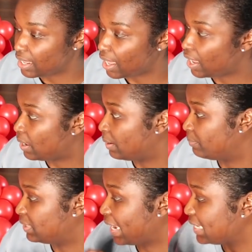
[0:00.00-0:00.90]

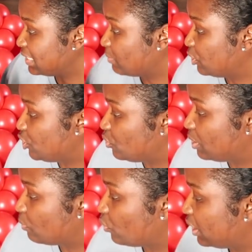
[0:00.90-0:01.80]
Like I said, I'm gonna do
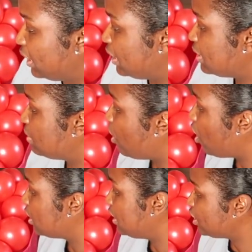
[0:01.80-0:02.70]
them really
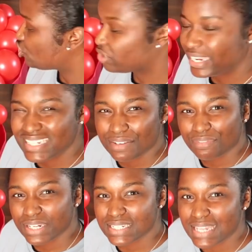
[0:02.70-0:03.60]
small and intricate,
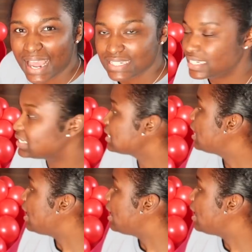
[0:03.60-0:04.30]
different sizes.